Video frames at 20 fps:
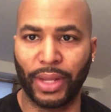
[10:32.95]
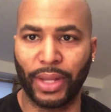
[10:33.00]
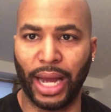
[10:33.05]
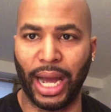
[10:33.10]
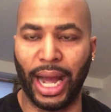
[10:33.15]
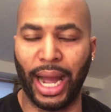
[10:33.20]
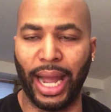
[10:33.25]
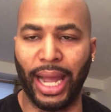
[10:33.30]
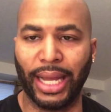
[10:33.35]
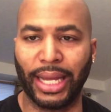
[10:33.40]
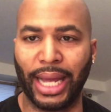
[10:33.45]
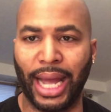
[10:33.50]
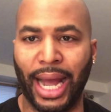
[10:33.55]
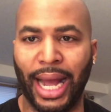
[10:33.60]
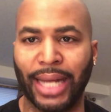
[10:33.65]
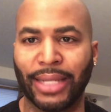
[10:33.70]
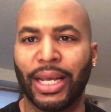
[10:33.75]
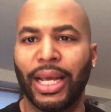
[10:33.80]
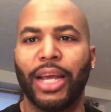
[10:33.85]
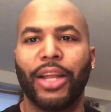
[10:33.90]
All right,
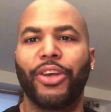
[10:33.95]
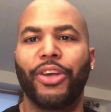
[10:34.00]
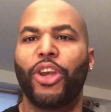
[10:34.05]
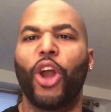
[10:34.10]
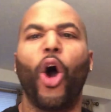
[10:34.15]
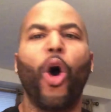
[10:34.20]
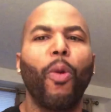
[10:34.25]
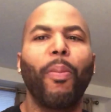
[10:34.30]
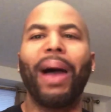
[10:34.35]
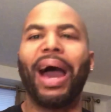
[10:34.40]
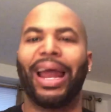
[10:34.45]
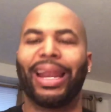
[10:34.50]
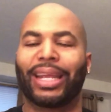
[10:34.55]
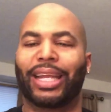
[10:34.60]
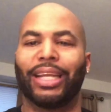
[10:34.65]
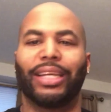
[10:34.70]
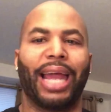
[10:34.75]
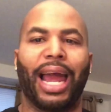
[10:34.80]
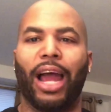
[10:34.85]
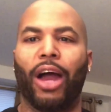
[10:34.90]
guys, nobody
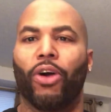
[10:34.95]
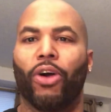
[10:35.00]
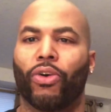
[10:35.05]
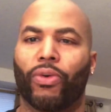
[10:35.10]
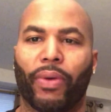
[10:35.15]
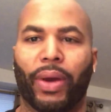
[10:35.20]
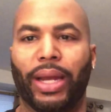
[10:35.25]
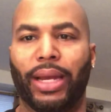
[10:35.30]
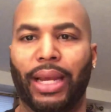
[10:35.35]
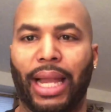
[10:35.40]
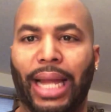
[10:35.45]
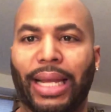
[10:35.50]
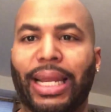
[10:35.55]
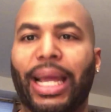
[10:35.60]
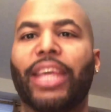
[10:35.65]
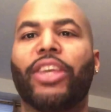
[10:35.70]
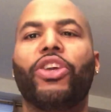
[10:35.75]
could downgrade like that.